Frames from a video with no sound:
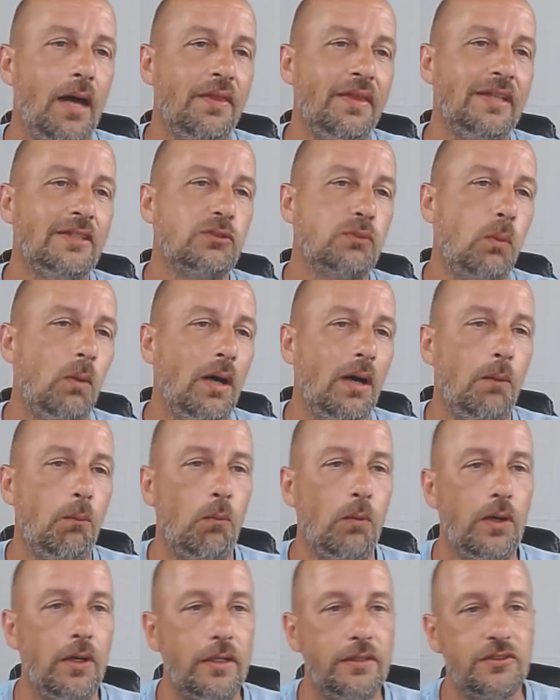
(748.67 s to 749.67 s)
This
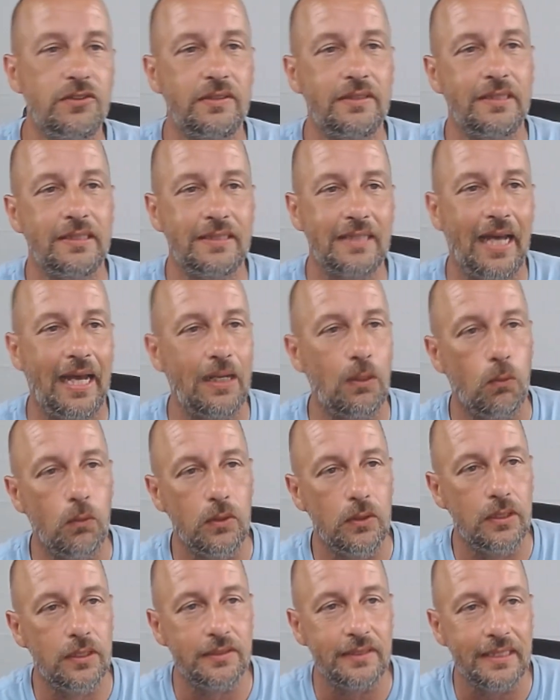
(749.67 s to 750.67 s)
one the title
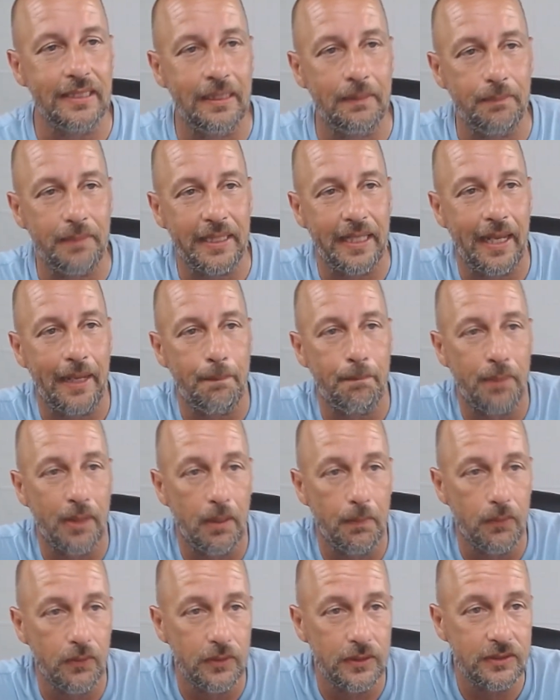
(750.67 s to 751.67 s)
was NBA
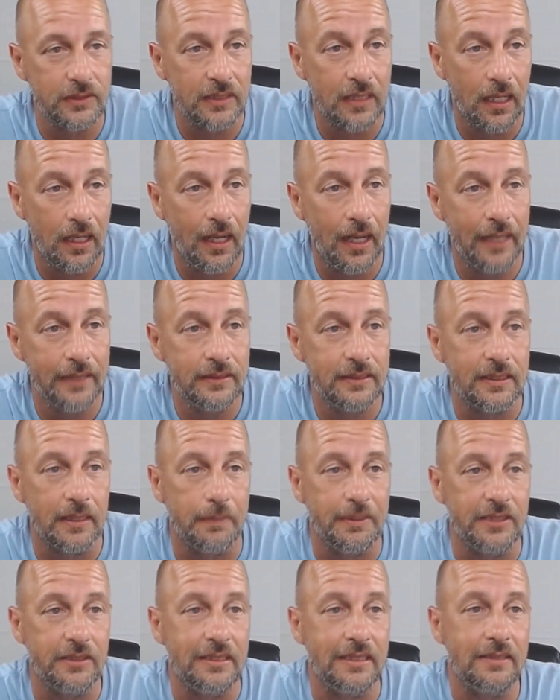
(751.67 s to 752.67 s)
Bubble is Gone,
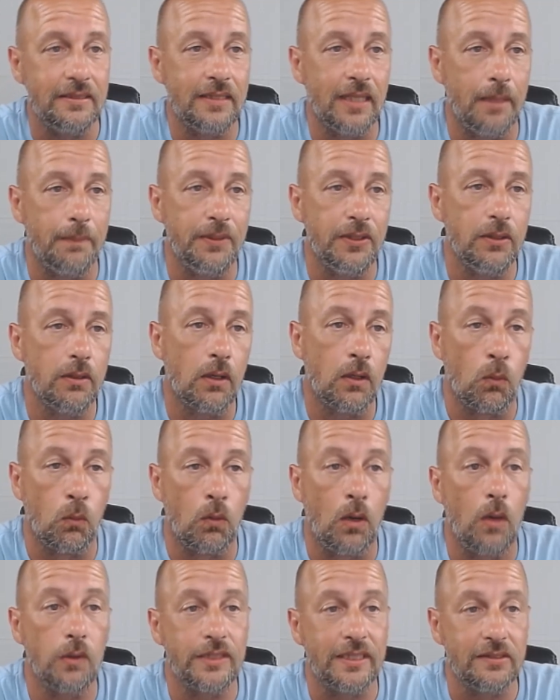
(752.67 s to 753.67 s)
WDW, or
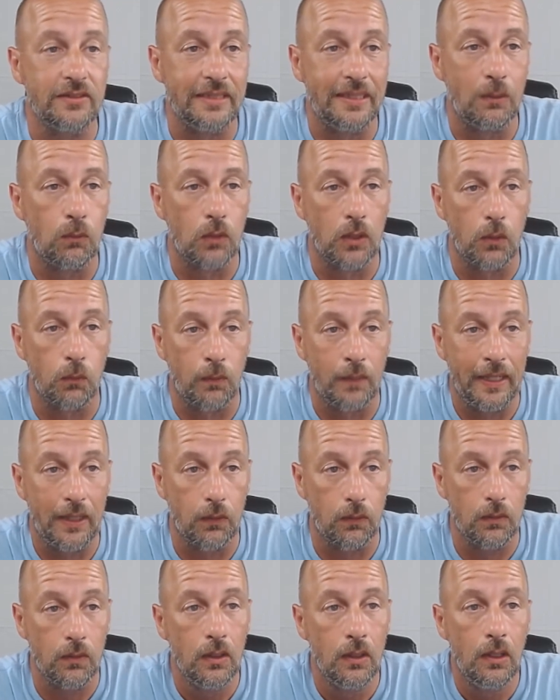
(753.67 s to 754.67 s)
Walt Disney World
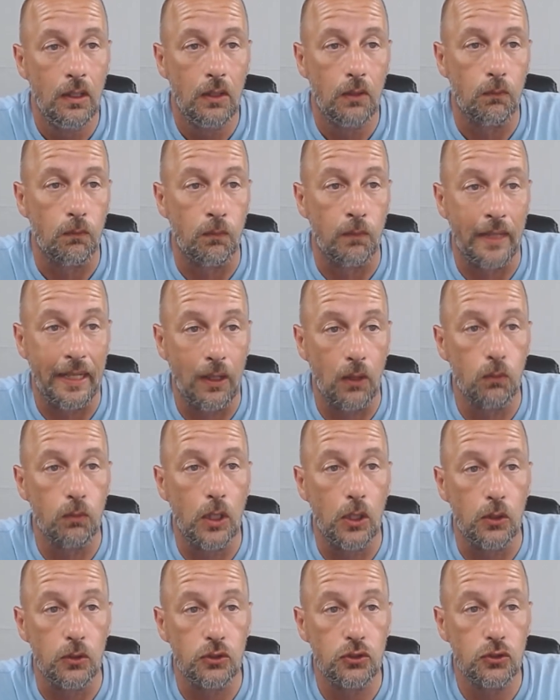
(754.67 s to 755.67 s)

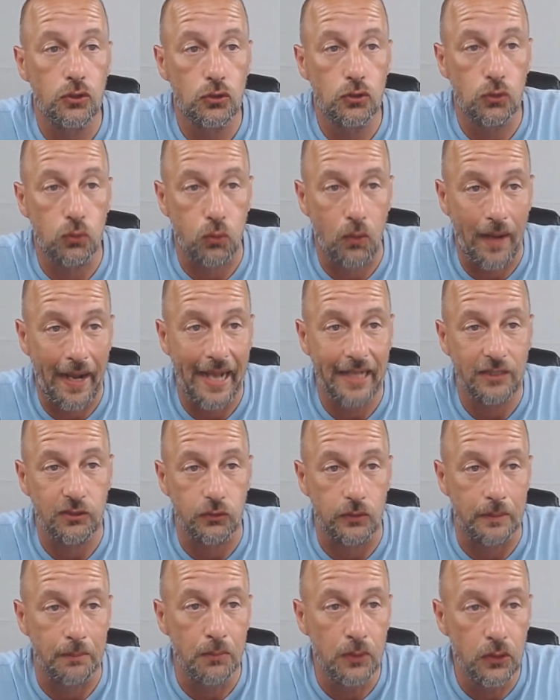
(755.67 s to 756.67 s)
Railroad
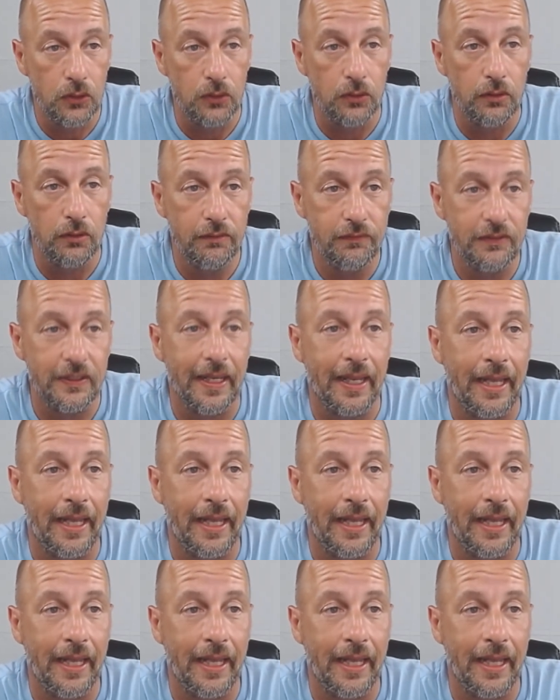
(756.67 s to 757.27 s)
Tracks Removed,